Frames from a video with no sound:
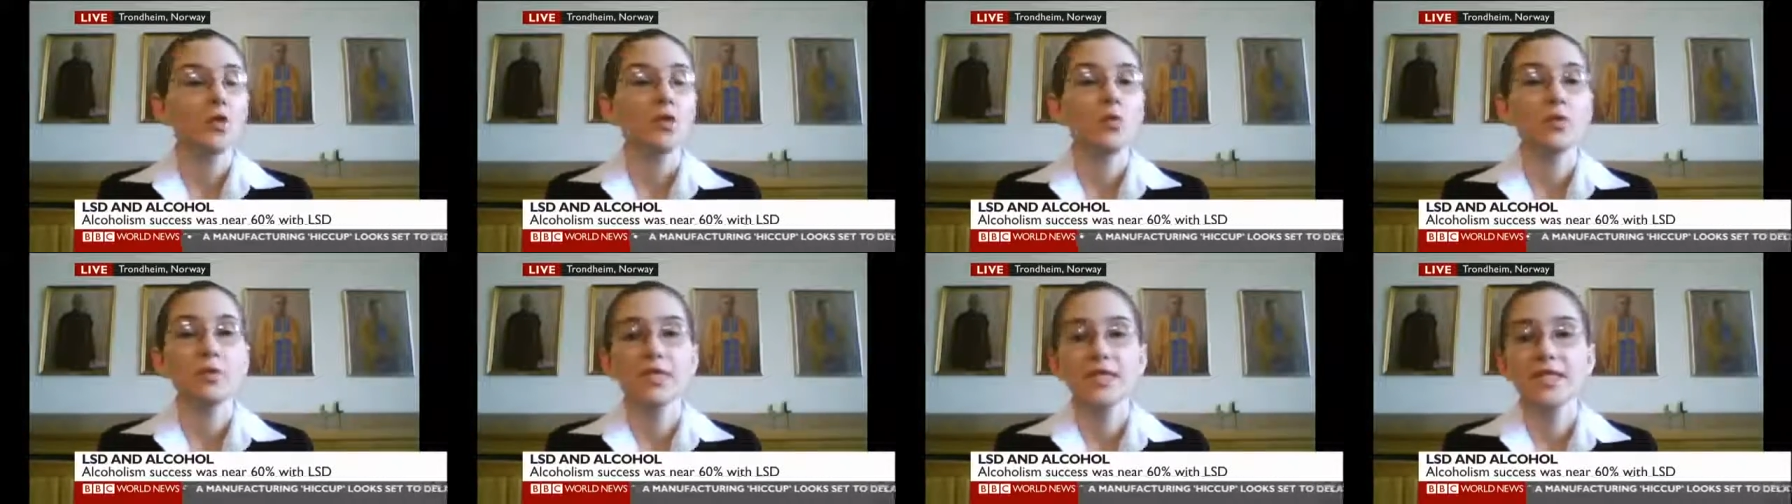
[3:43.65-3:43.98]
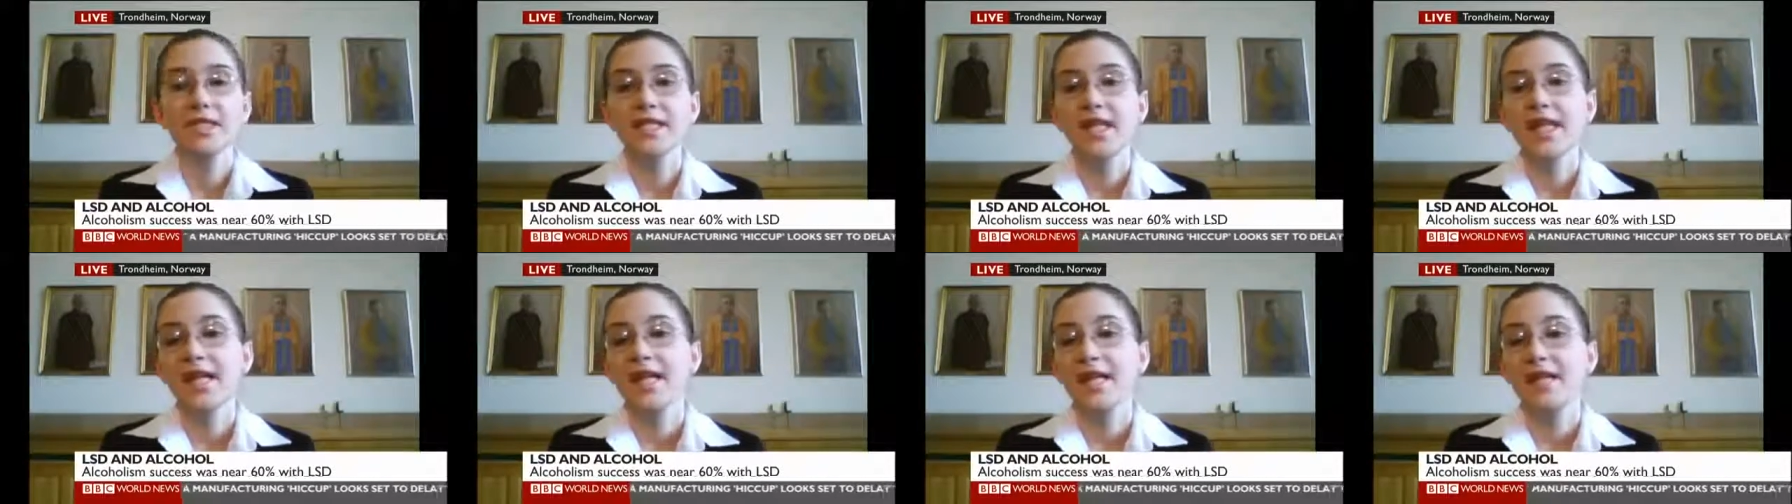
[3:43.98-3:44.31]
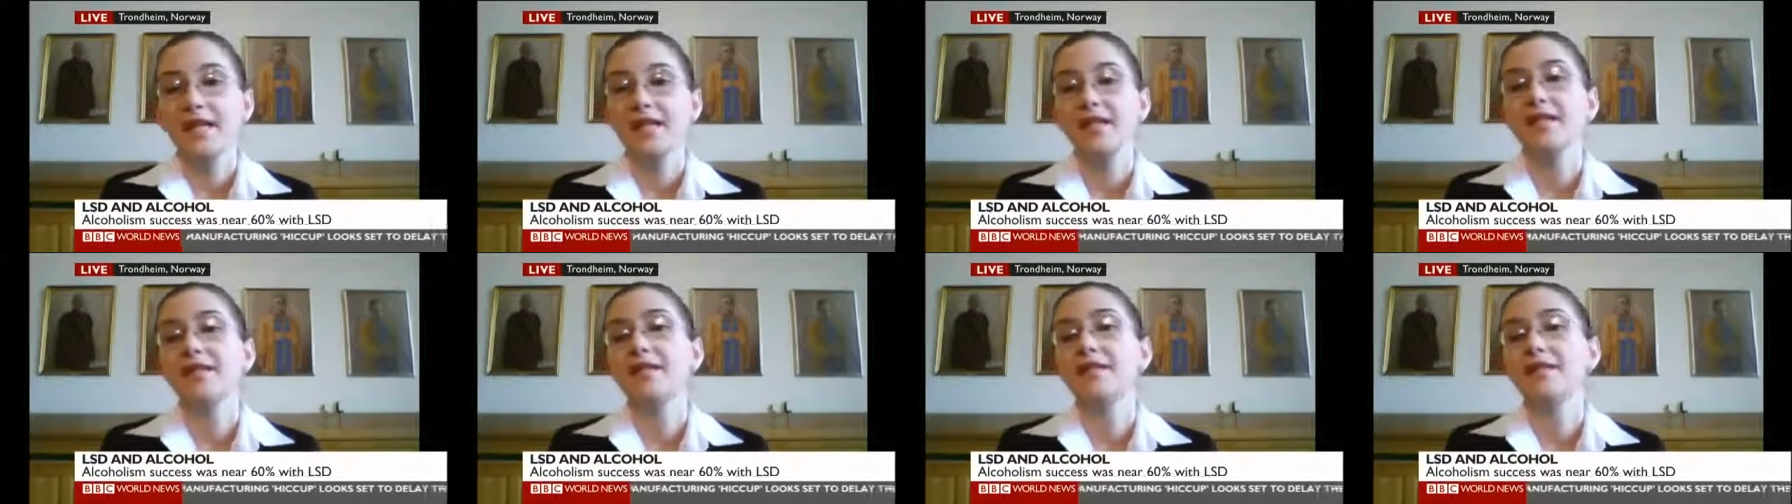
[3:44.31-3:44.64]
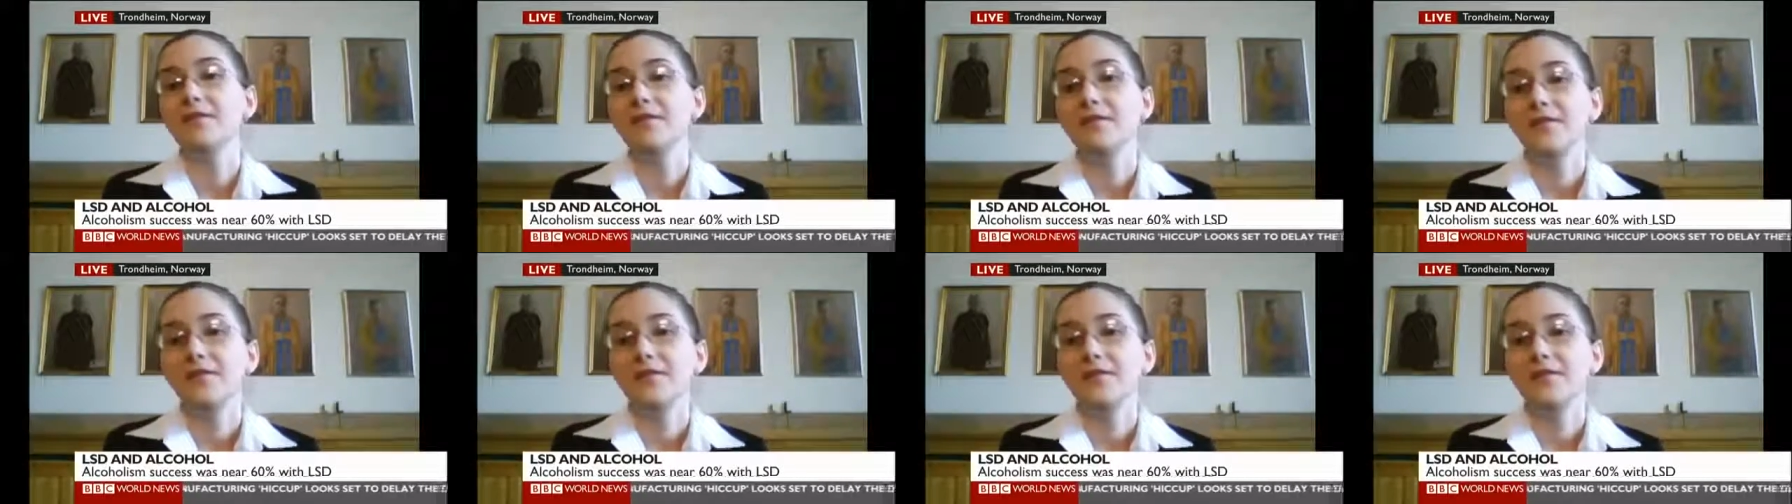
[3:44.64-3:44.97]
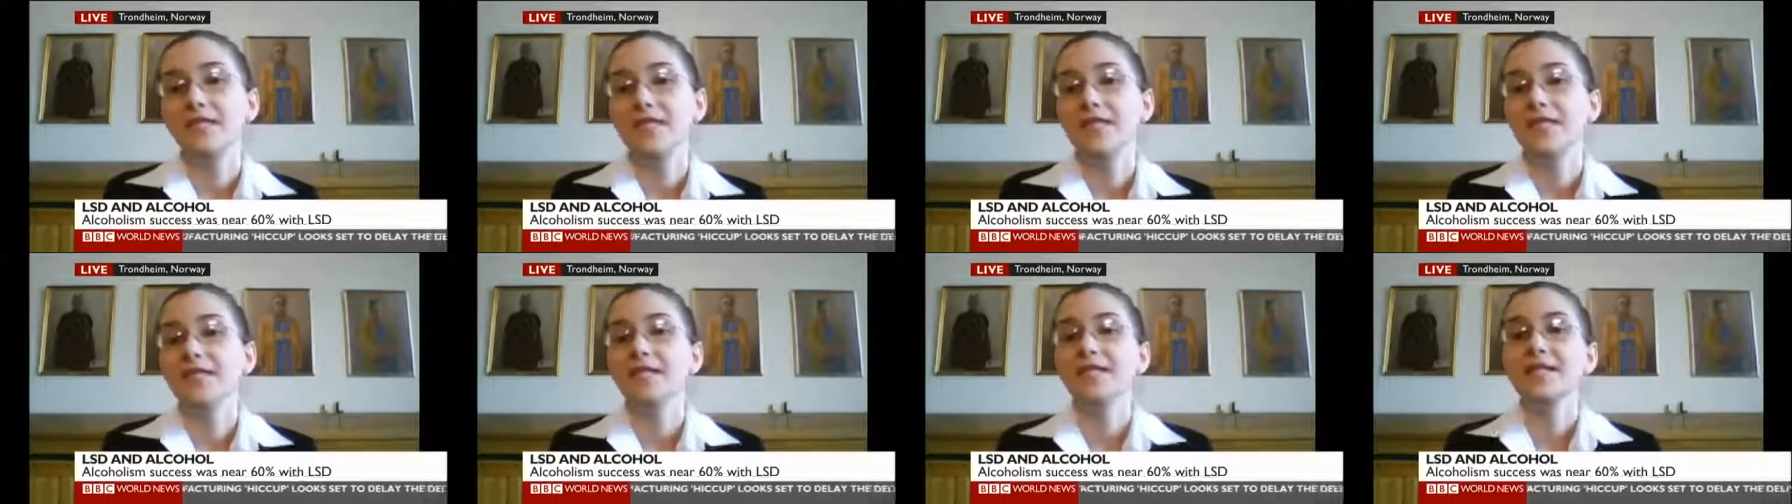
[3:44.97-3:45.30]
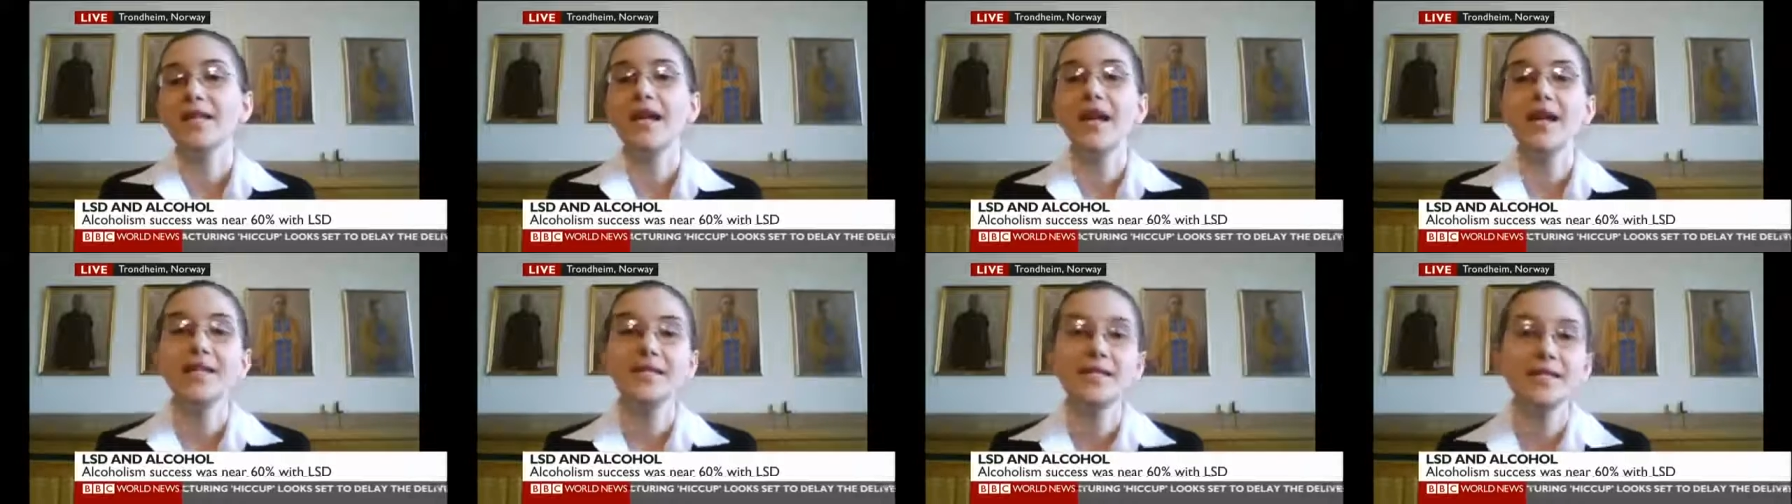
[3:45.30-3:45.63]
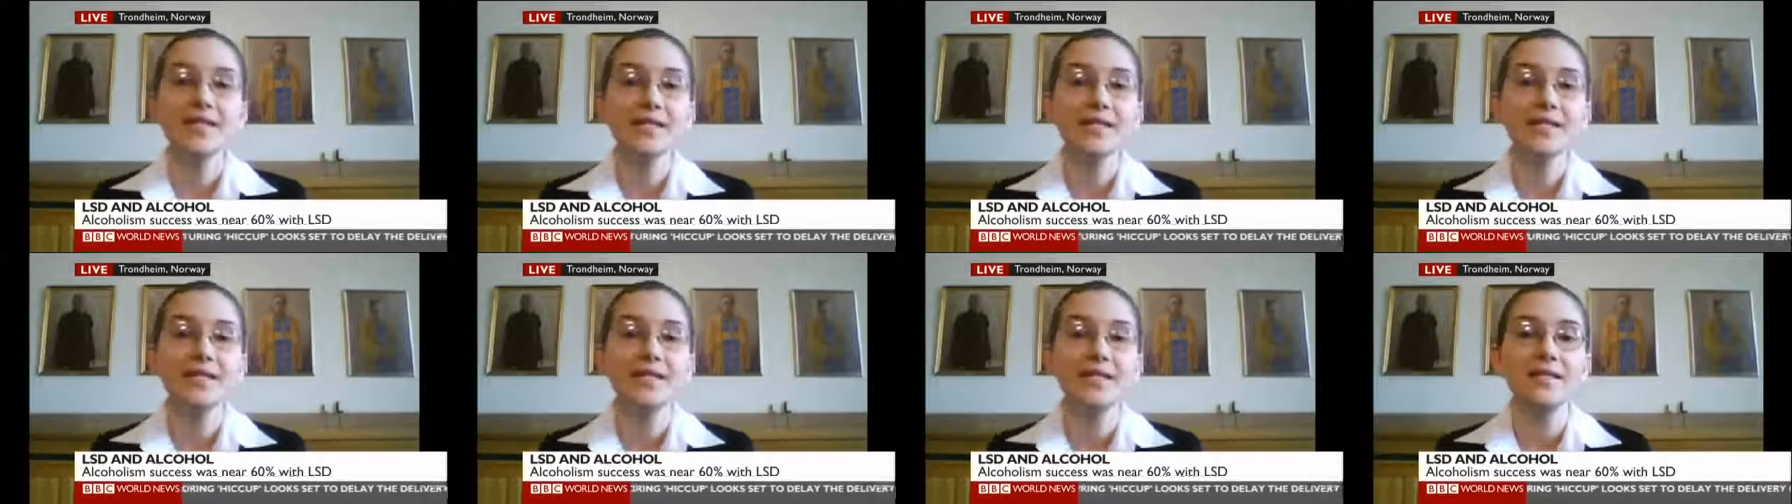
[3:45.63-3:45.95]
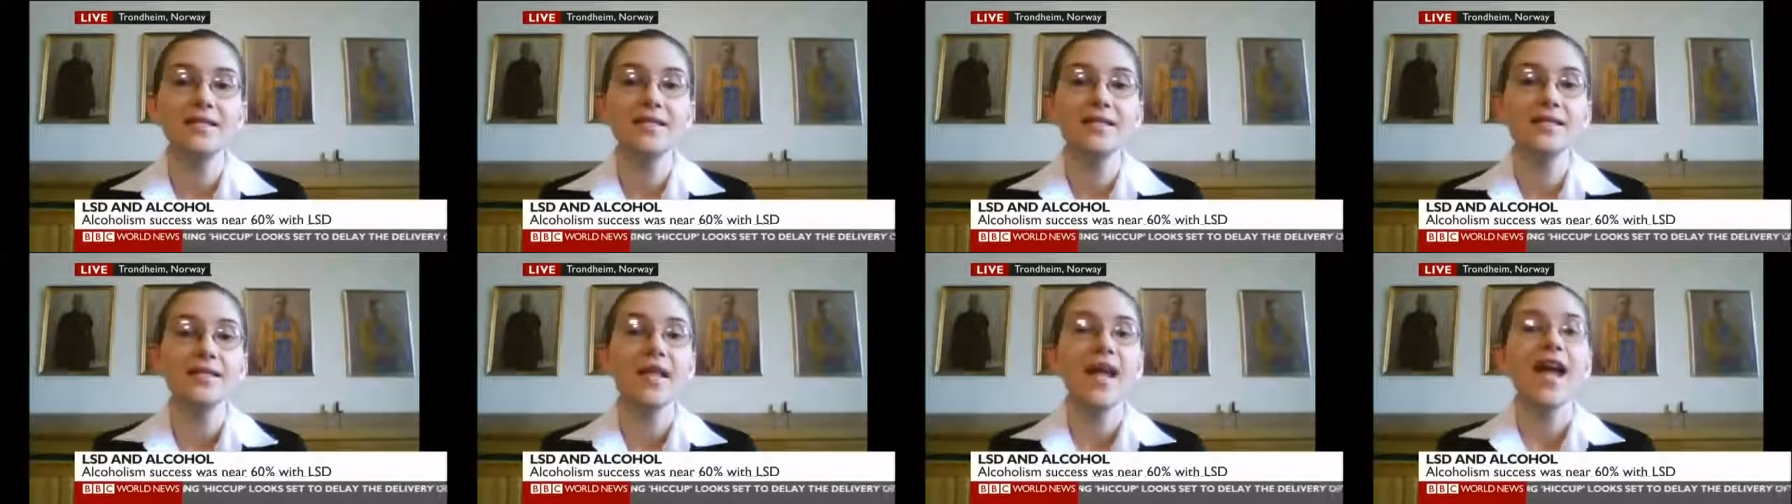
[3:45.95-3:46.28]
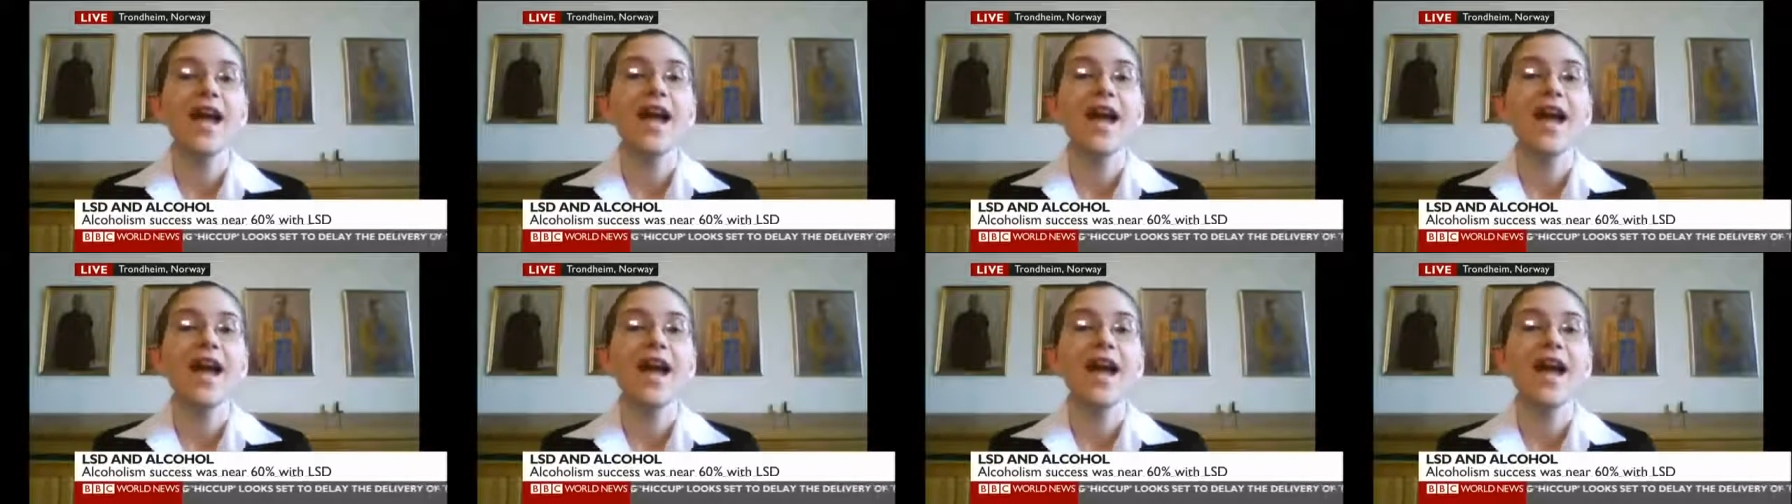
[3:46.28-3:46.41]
were saying in the 50s and 60s.